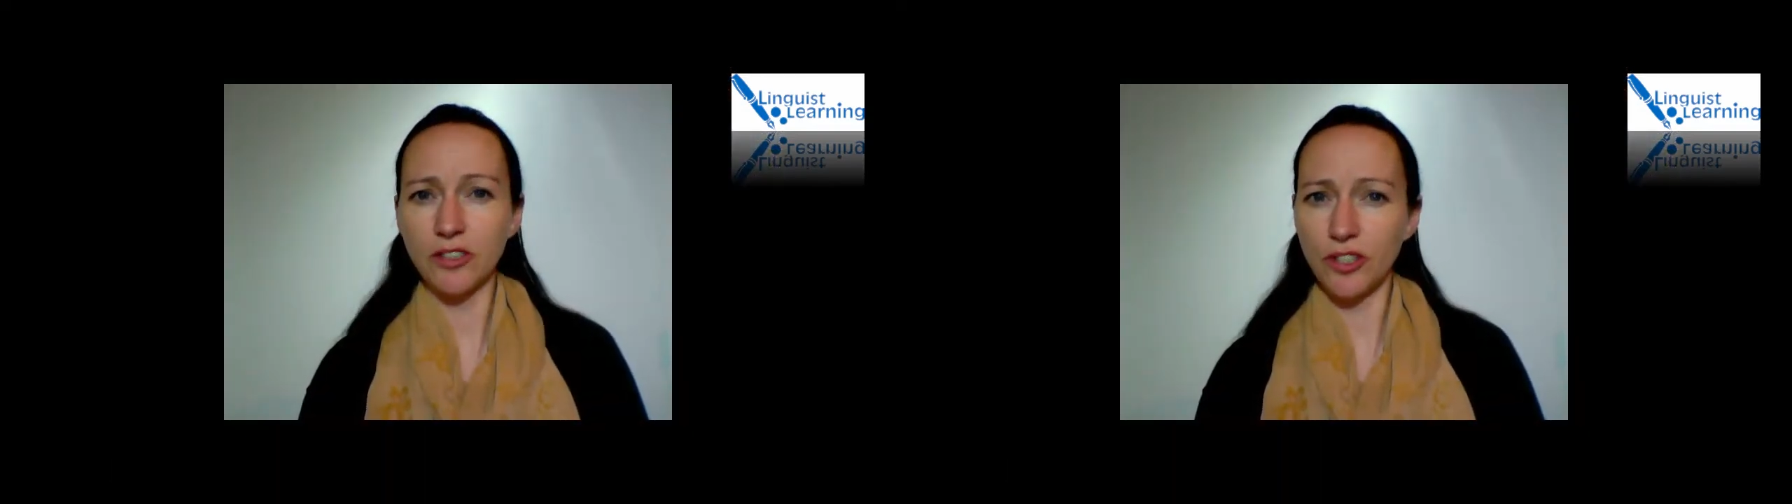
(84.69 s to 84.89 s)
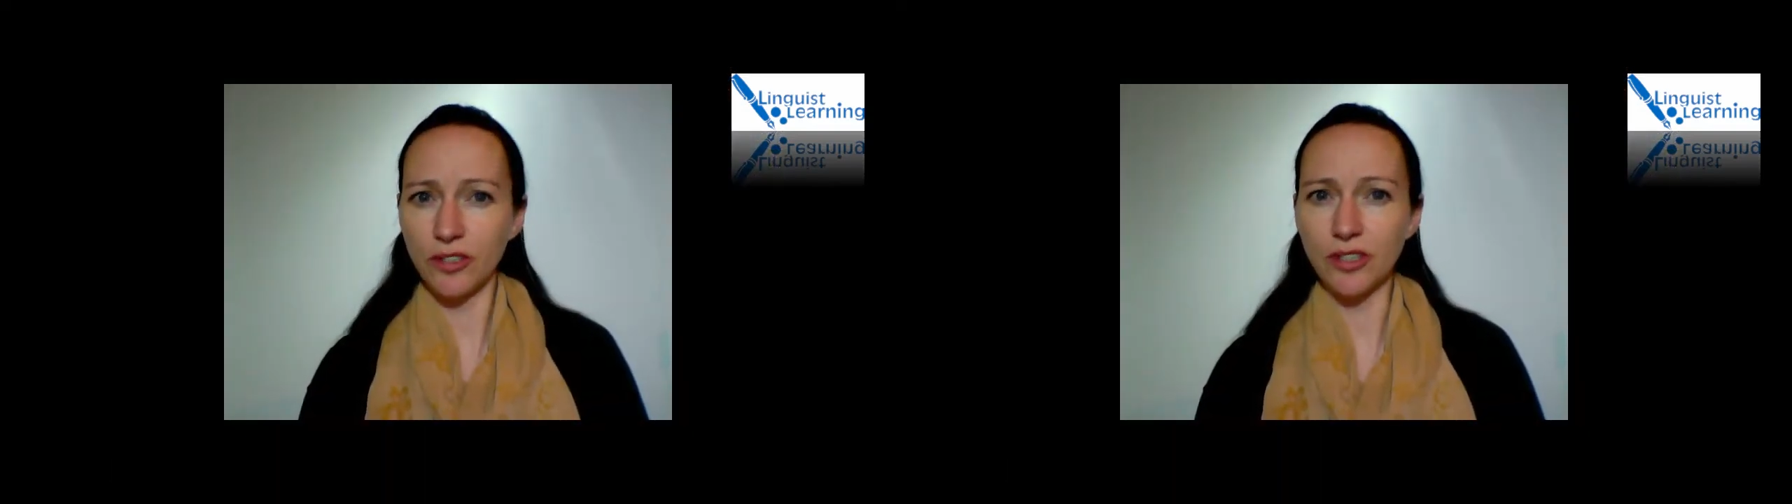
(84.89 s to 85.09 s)

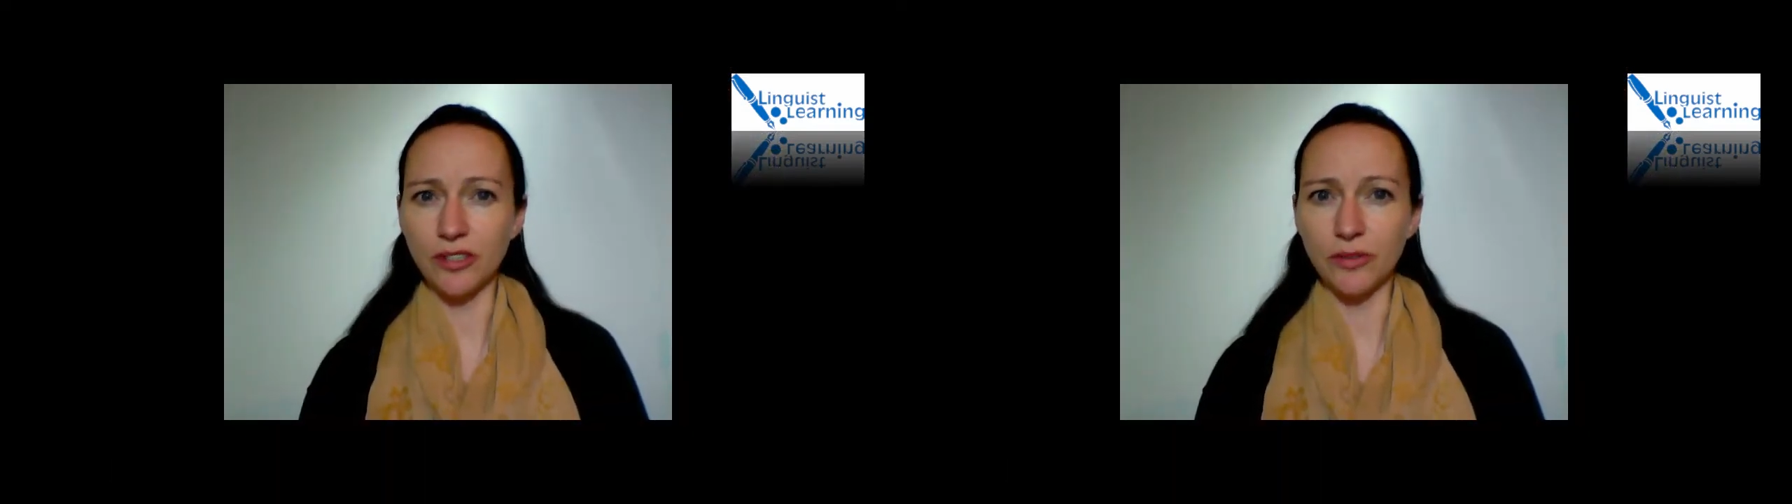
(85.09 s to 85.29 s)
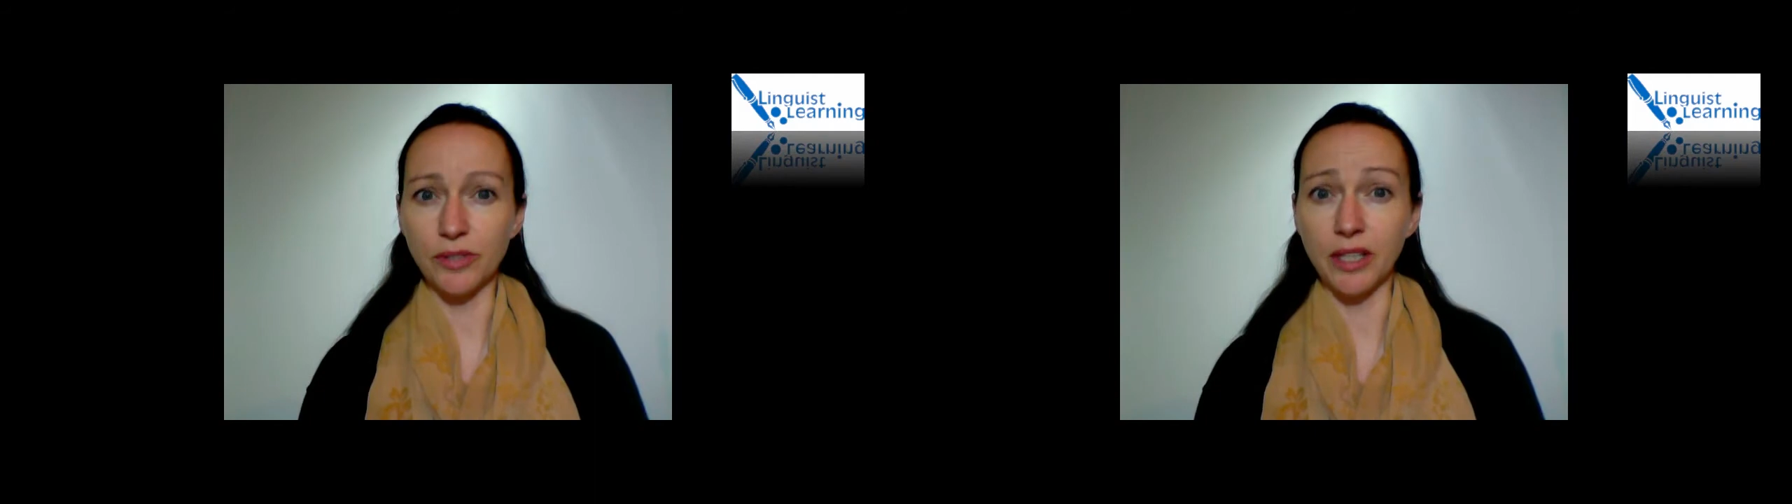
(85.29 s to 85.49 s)
and
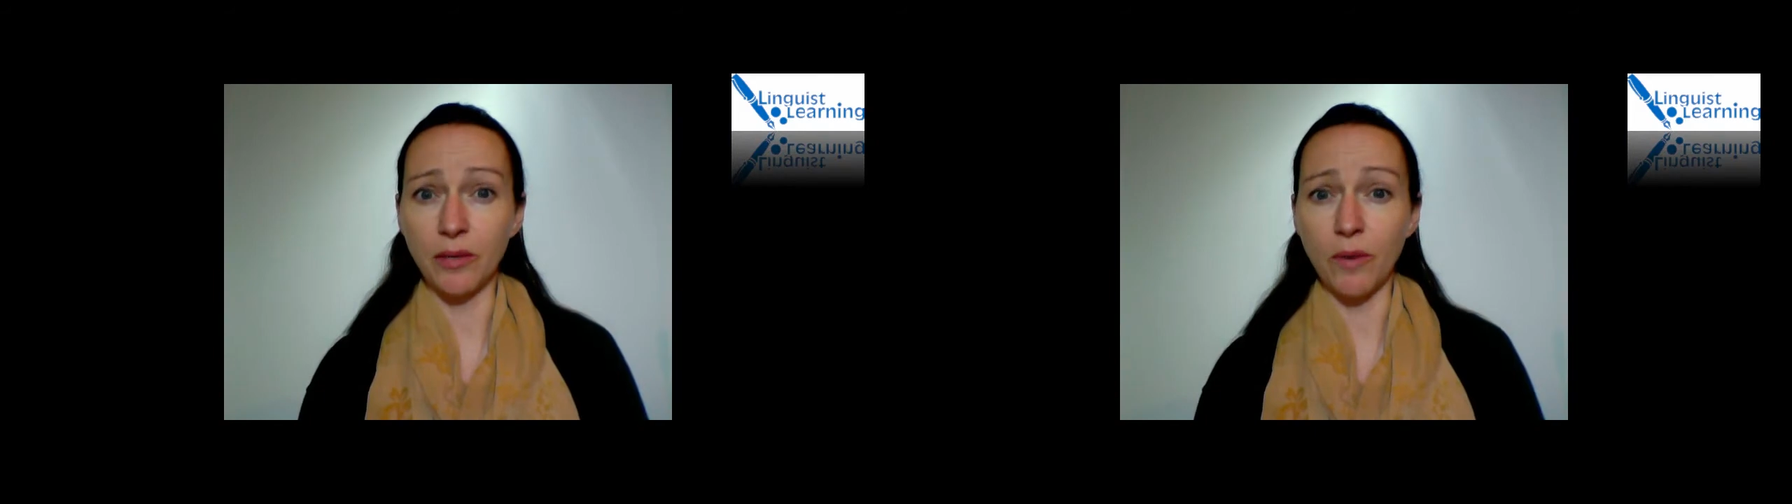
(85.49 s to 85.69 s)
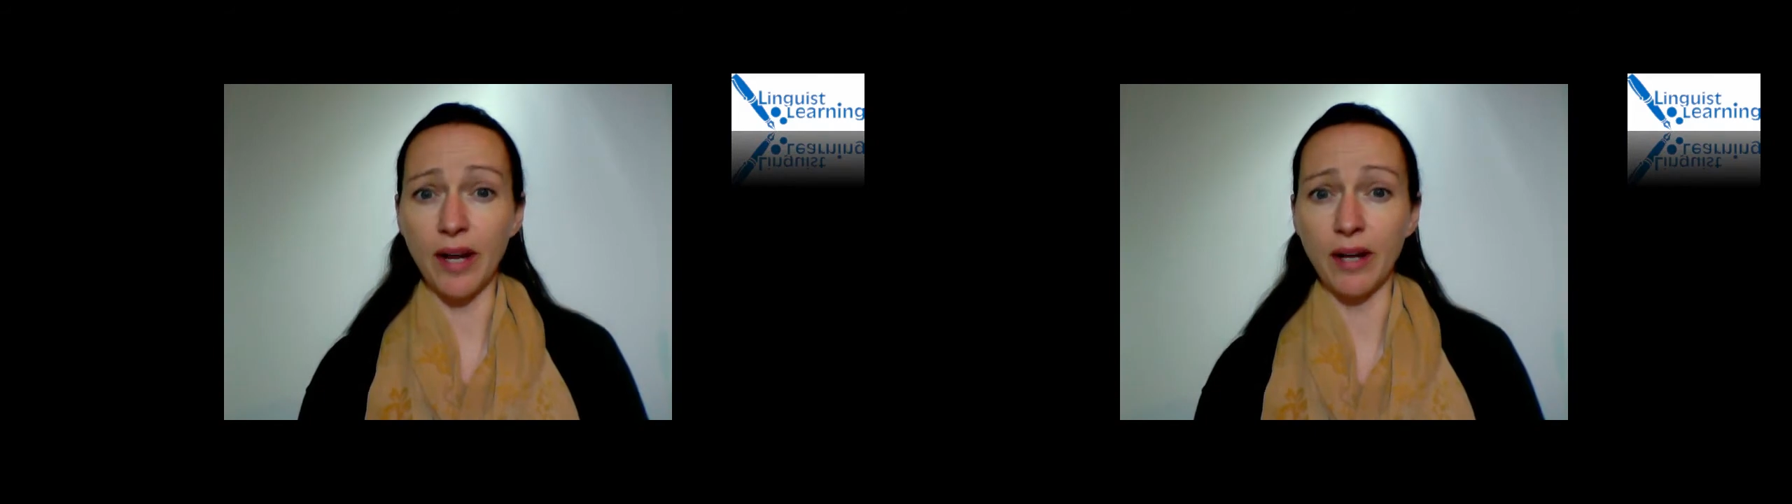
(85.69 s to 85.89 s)
tutors
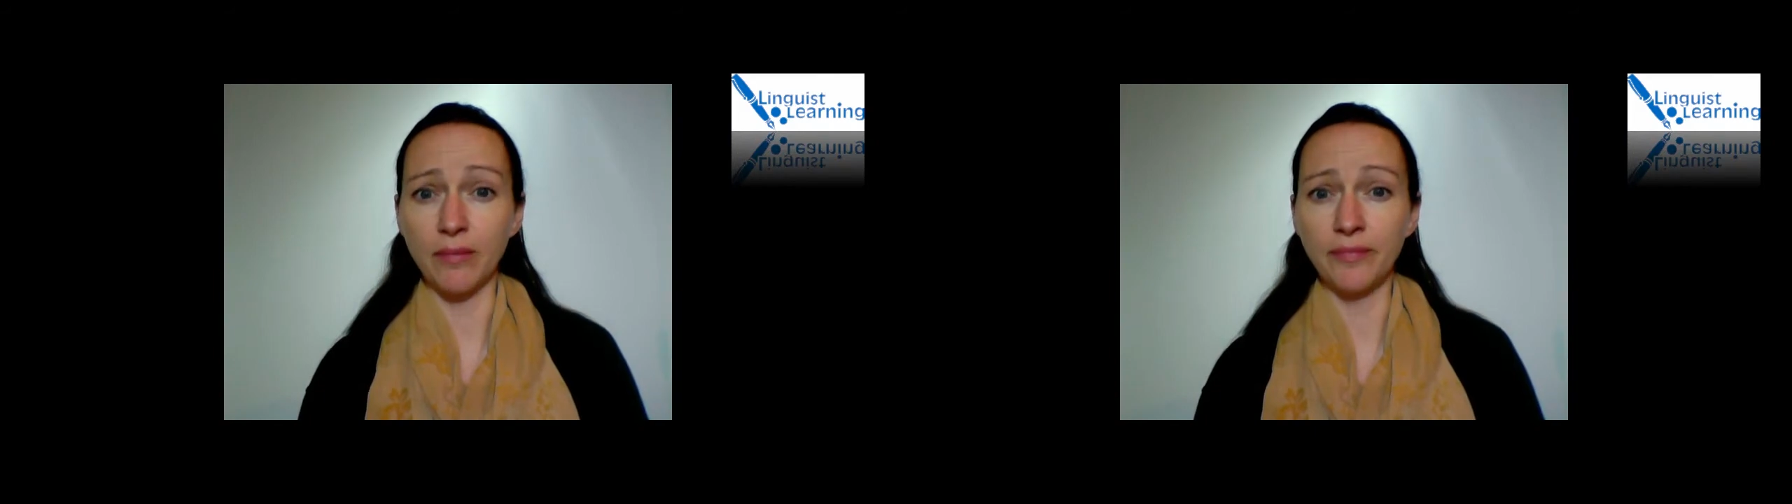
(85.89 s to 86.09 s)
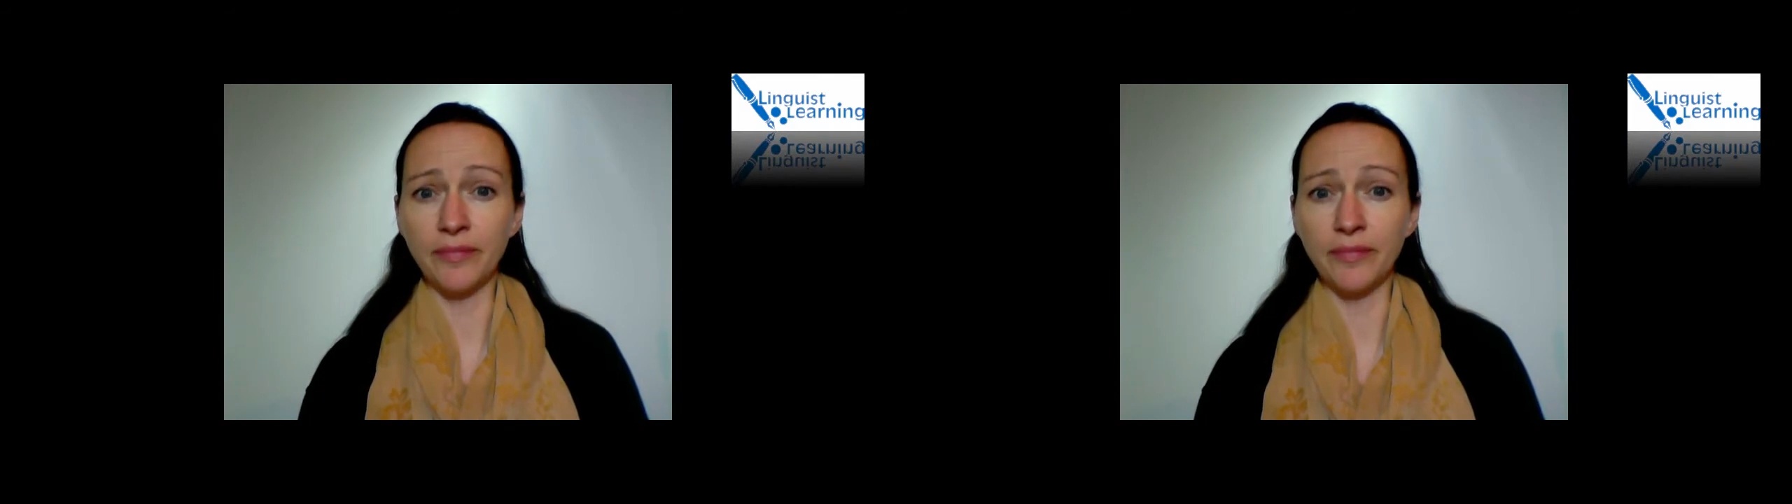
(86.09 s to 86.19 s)
really well.